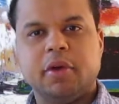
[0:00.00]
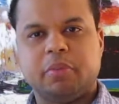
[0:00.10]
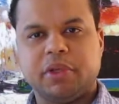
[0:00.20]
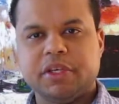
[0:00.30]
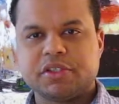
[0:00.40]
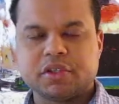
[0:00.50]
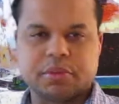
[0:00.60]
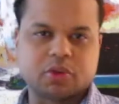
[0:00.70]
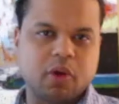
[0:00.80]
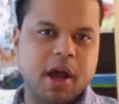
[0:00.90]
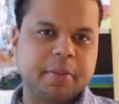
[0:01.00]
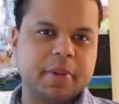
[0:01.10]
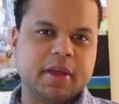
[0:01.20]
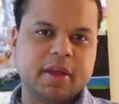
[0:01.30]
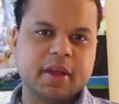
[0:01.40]
Please
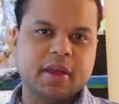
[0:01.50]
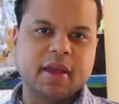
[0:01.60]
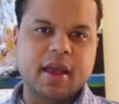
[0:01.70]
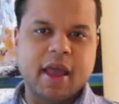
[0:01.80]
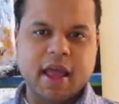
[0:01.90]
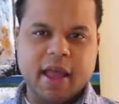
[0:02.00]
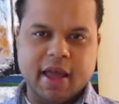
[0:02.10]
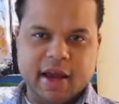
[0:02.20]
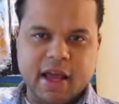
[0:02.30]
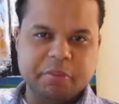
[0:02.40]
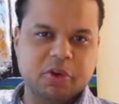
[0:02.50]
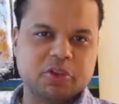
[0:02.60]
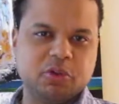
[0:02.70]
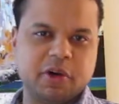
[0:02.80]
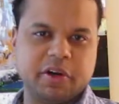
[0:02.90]
subscribe and add me on
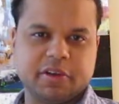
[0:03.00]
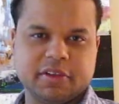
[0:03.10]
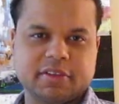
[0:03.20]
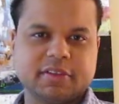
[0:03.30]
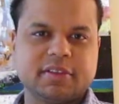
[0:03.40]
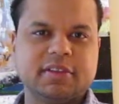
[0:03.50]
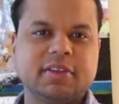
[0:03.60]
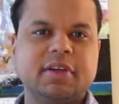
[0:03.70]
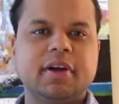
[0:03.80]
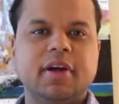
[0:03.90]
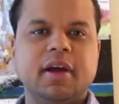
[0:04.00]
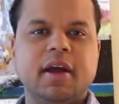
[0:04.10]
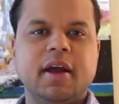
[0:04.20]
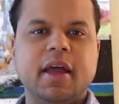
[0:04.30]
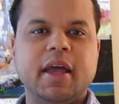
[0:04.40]
Twitter.
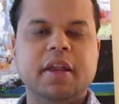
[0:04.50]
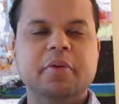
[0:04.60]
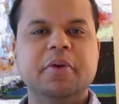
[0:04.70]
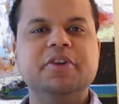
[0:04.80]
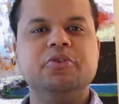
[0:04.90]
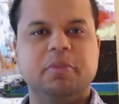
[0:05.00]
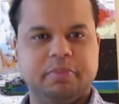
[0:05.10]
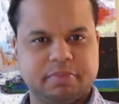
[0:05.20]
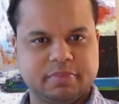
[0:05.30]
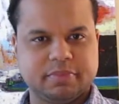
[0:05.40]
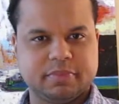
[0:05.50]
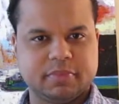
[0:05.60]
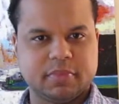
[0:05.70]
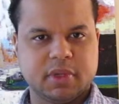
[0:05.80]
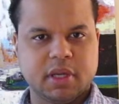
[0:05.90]
And in the interim,
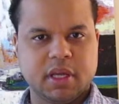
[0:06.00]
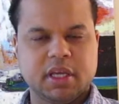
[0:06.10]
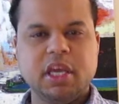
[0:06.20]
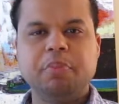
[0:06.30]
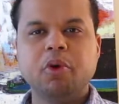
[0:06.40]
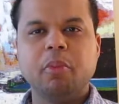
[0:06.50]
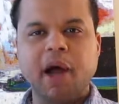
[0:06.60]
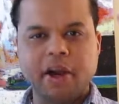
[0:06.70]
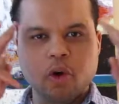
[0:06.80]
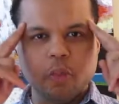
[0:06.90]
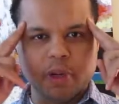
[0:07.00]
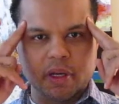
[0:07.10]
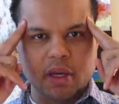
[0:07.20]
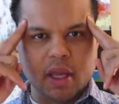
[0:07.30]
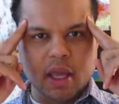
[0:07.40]
keep your mind open
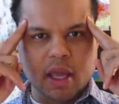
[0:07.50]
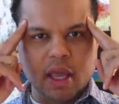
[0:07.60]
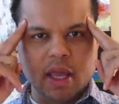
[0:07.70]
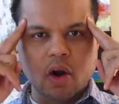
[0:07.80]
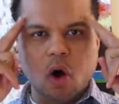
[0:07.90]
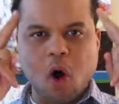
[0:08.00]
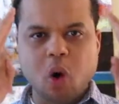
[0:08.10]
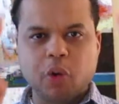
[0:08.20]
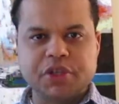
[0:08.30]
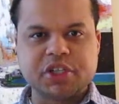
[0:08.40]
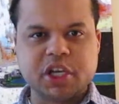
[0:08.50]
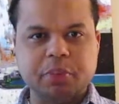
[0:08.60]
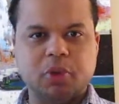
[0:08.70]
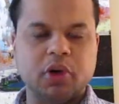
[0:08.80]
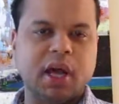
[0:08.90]
and always
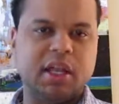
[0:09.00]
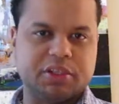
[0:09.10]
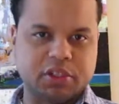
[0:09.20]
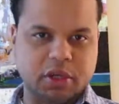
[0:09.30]
keep your knowledge